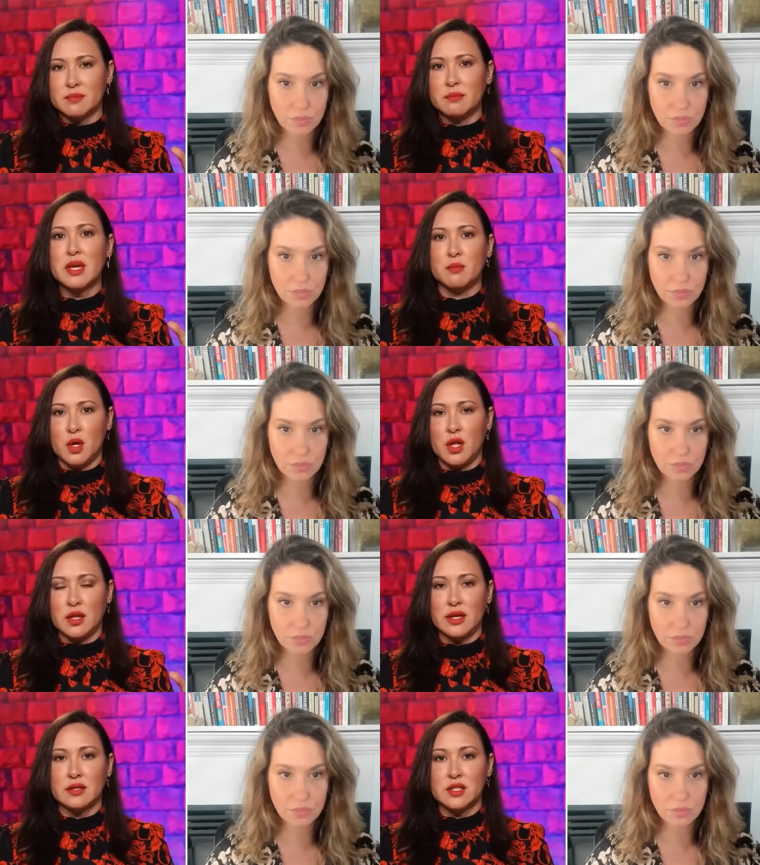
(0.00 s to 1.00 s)
Speaker 1: minimal
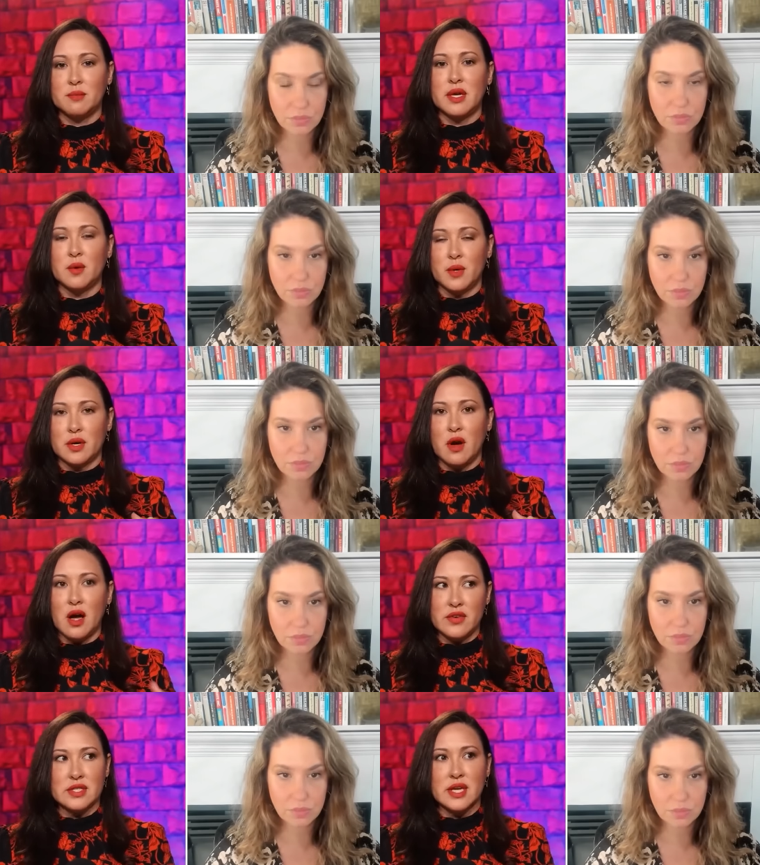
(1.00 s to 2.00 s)
it, to me it would
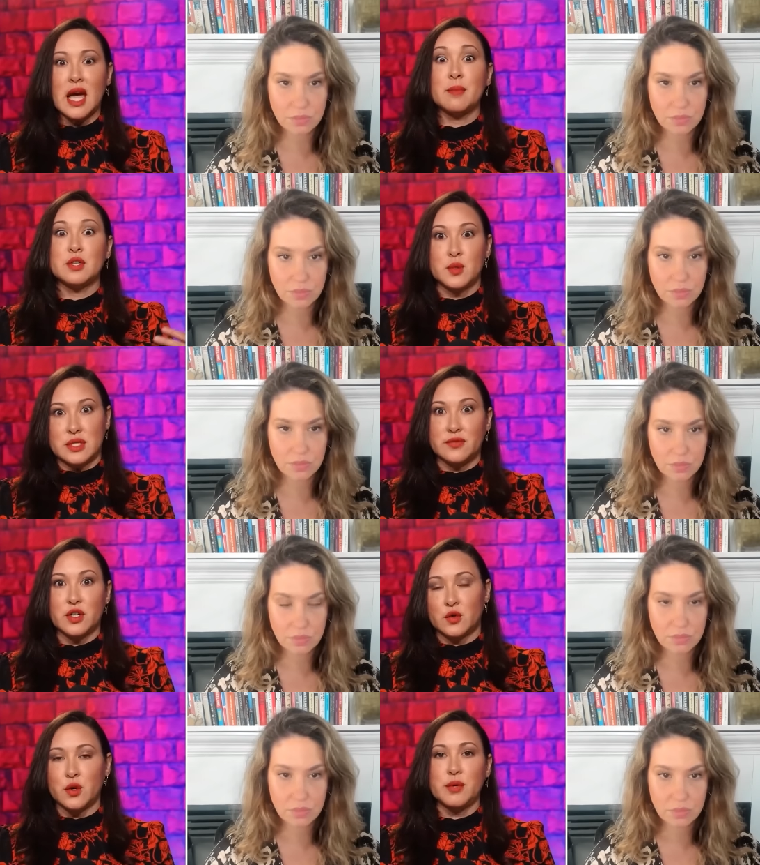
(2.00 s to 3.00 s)
obviously happen to a
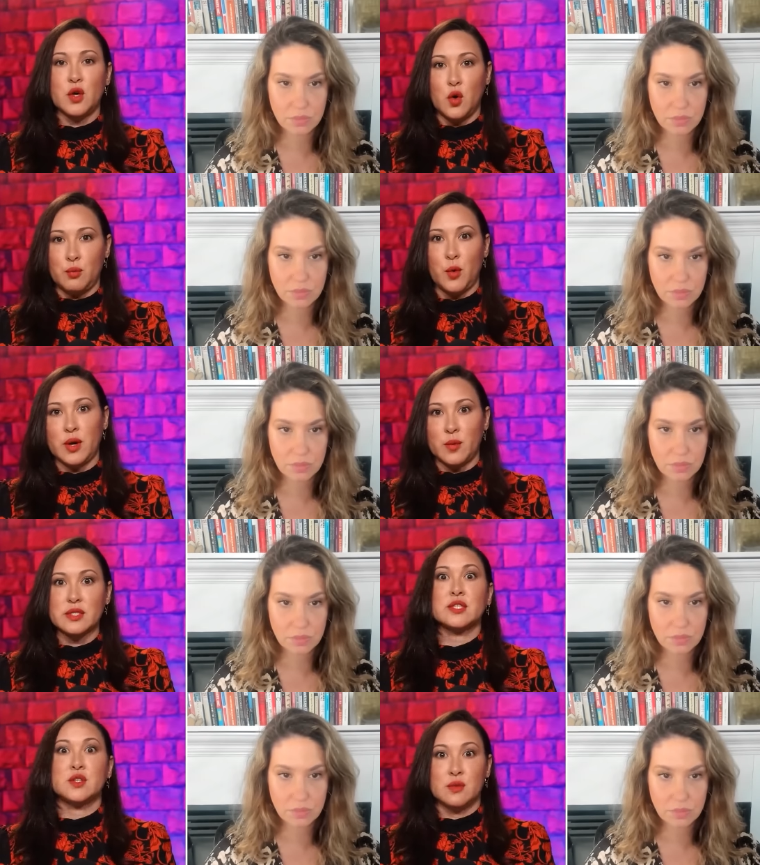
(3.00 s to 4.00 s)
different group and the whole point
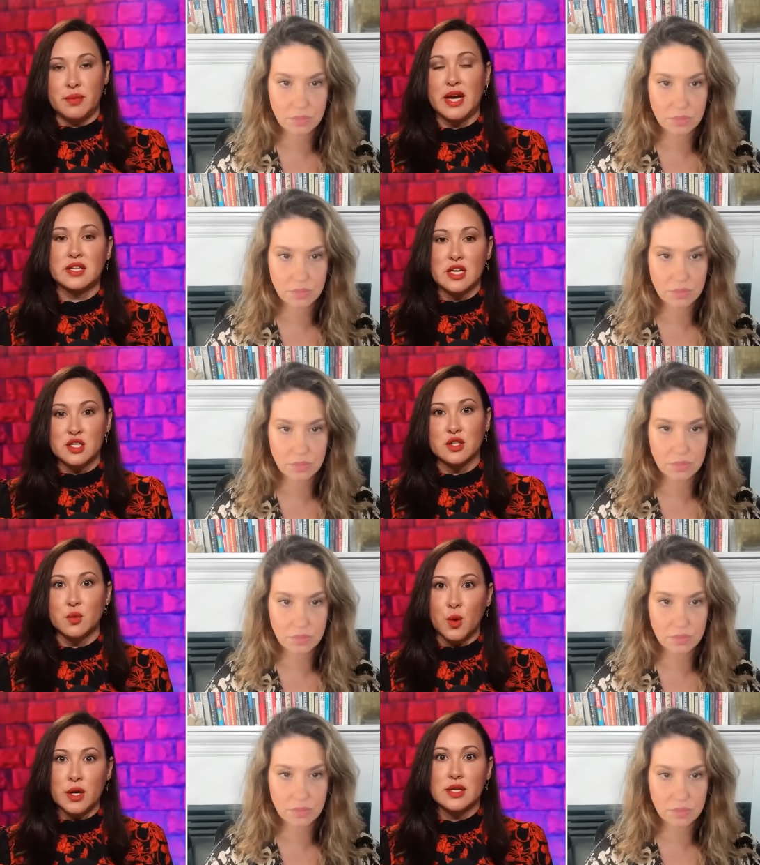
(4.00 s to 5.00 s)
was to pay attention to the
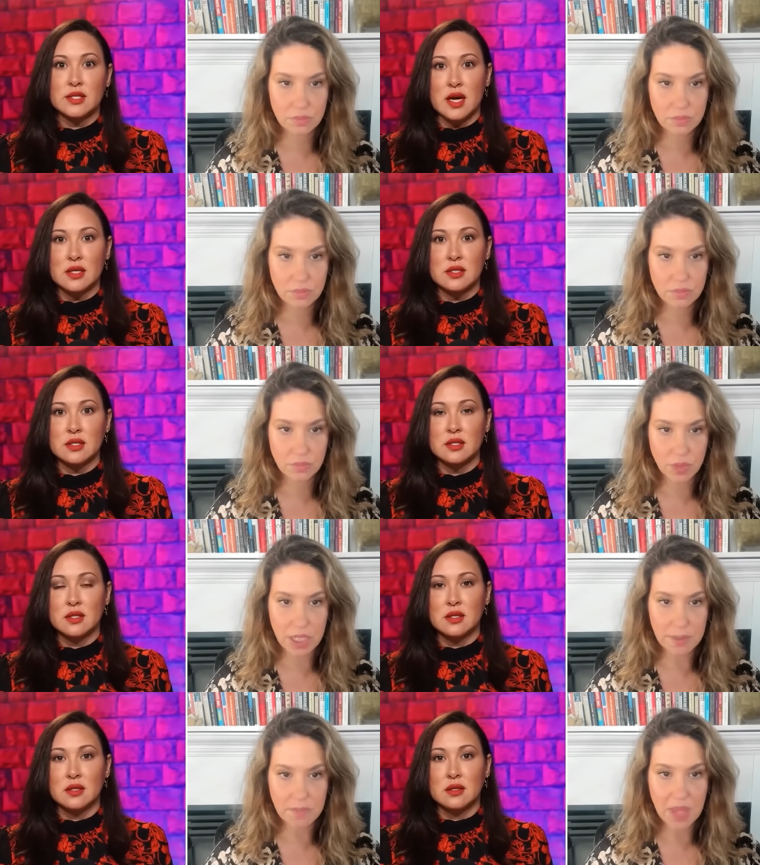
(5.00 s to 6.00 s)
warning signs
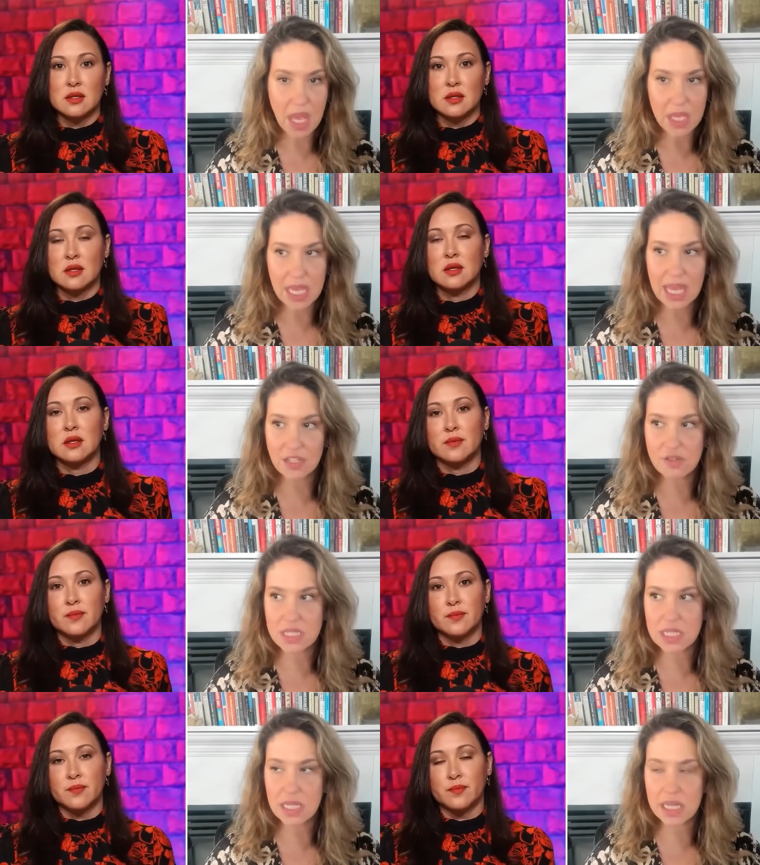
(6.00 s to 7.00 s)
Speaker 2: right yeah and you
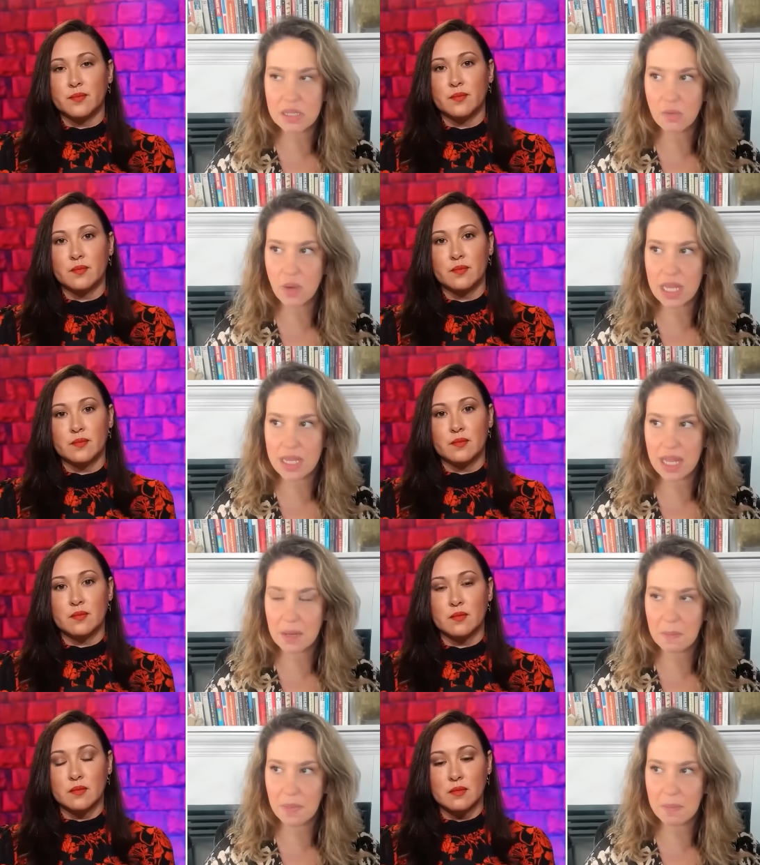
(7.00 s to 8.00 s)
see like the way
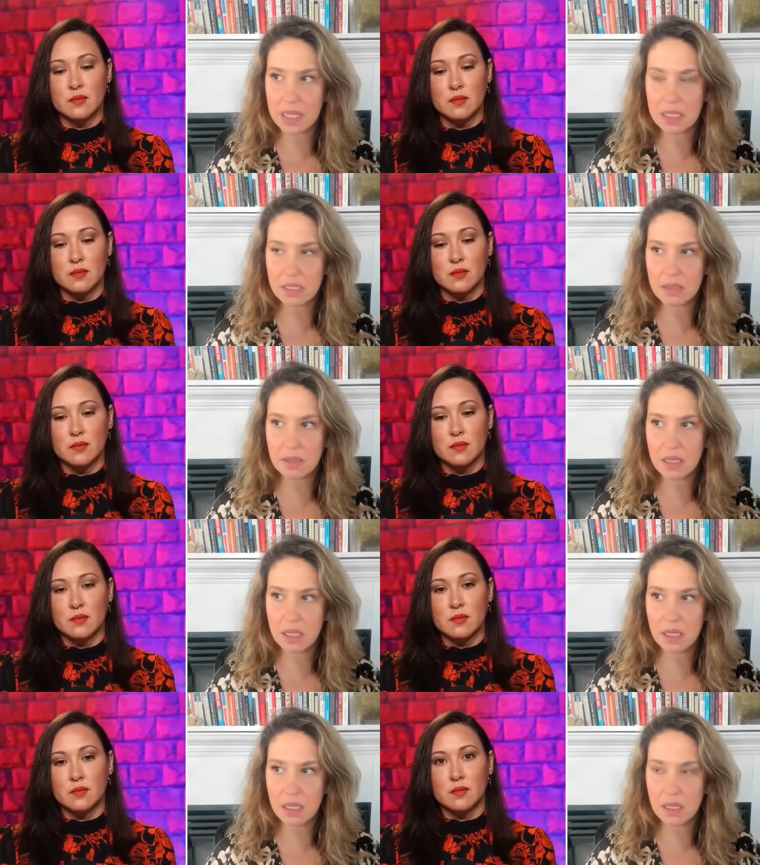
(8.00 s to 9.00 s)
that i mean
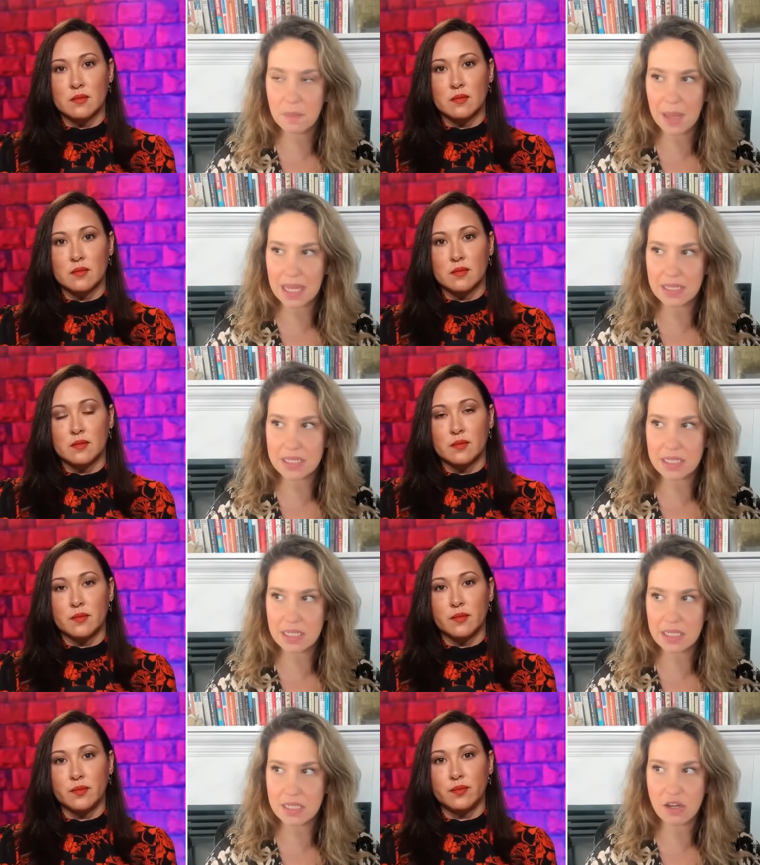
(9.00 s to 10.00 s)

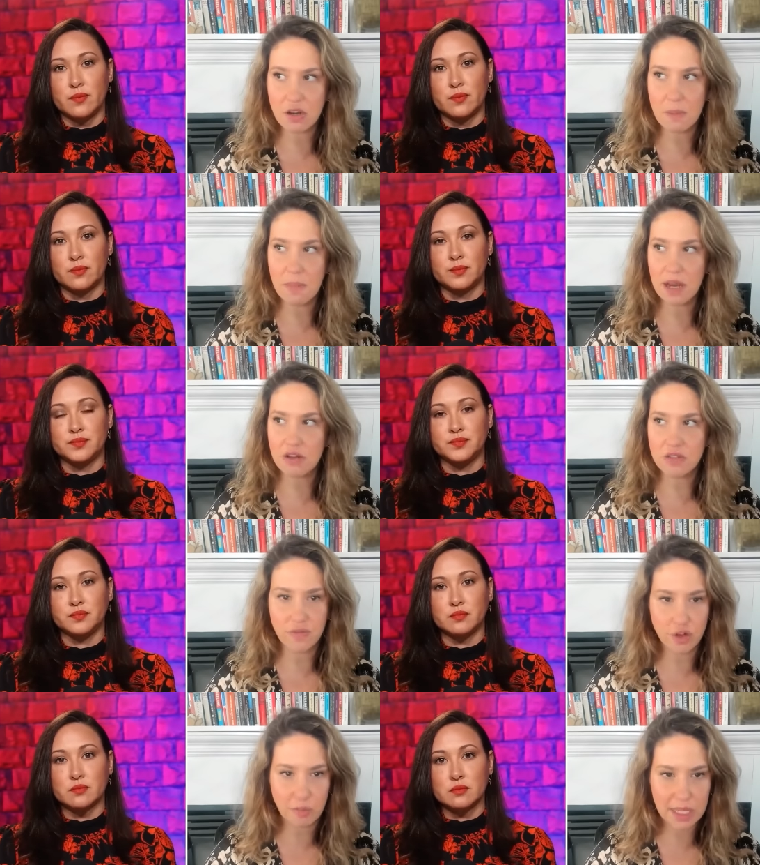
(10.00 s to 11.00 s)
palestinians are compared to
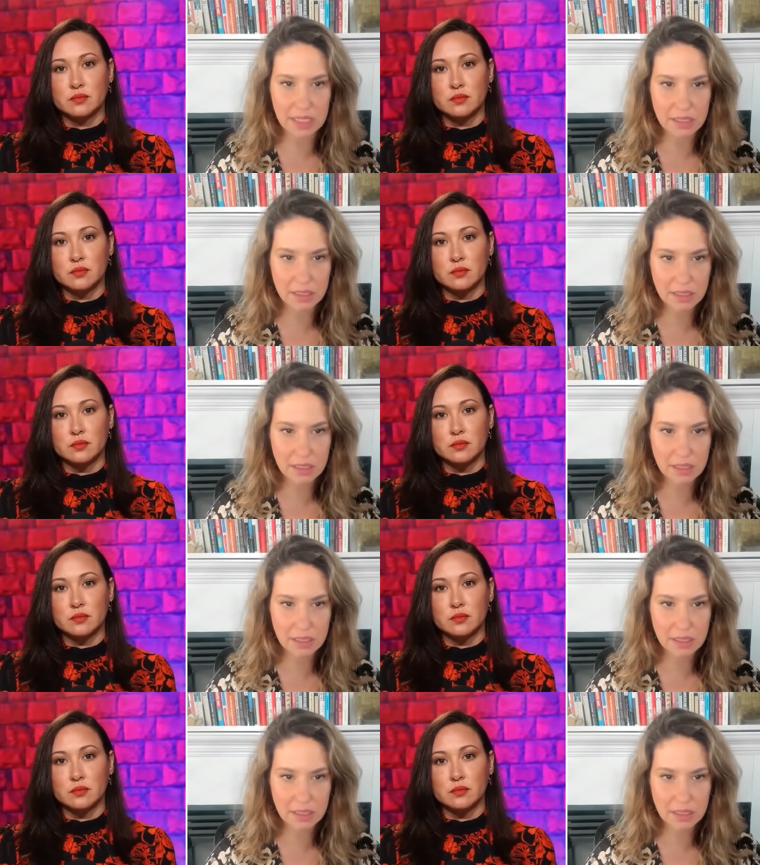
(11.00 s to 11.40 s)
vermin